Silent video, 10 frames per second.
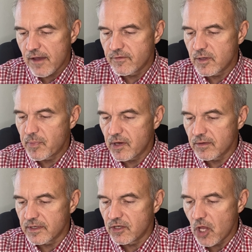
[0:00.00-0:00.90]
with
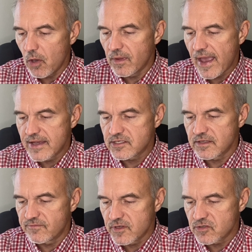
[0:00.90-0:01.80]
apparently no lasting
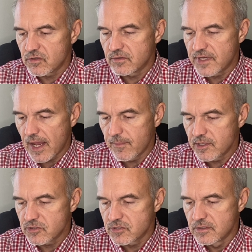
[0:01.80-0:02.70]
physical
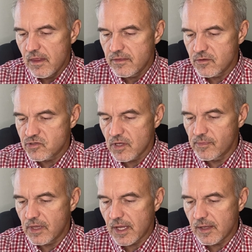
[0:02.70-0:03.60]
damage, though some
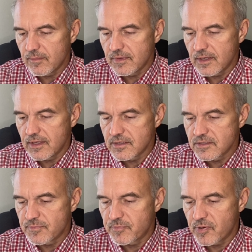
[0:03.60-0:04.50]
claim that
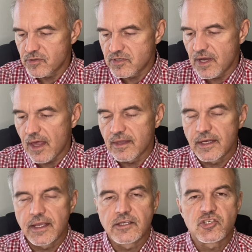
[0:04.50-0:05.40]
his
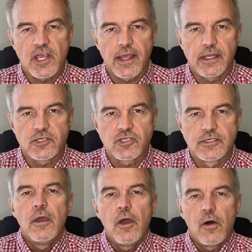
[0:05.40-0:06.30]
personality had changed.
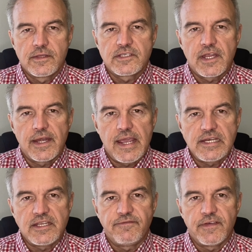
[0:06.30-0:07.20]
On this day in
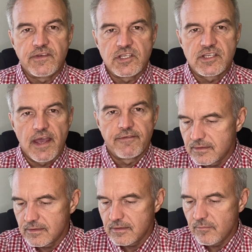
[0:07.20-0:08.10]
1857,
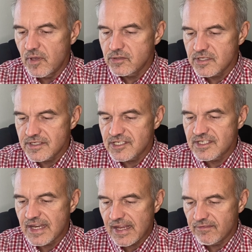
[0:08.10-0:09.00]
Milton
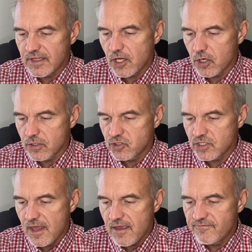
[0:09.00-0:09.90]
Snavely
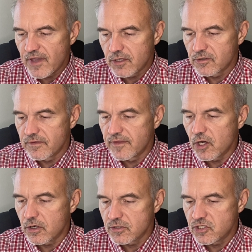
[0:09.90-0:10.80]
Hershey, founder of the
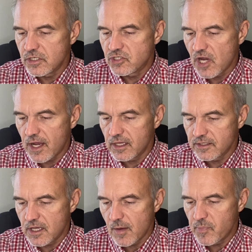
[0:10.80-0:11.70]
Hershey Chocolate
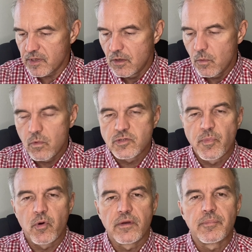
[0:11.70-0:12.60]
Company, was
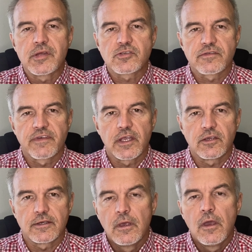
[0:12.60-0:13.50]
born in Pennsylvania.